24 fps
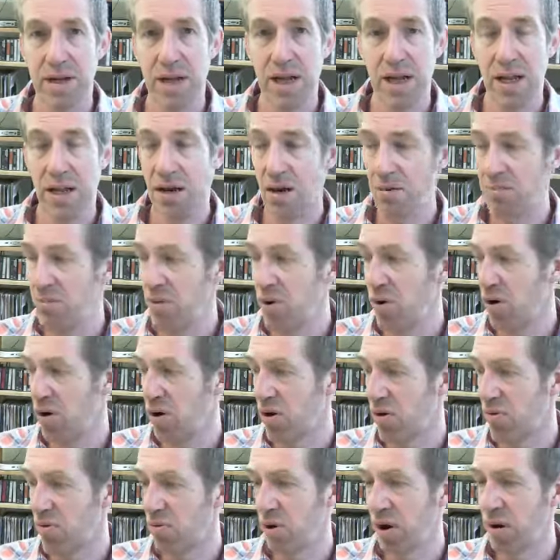lot
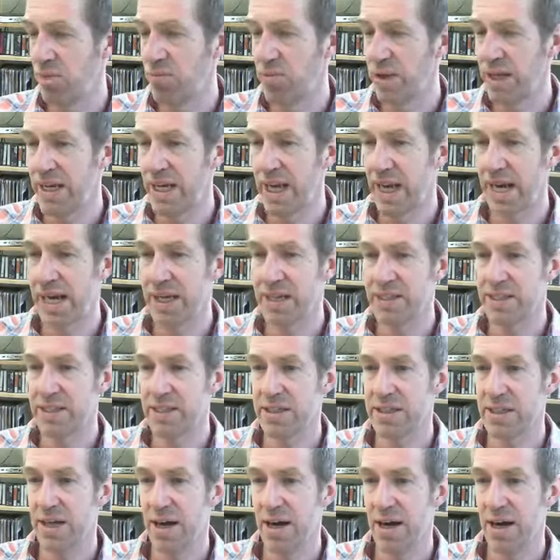more when we get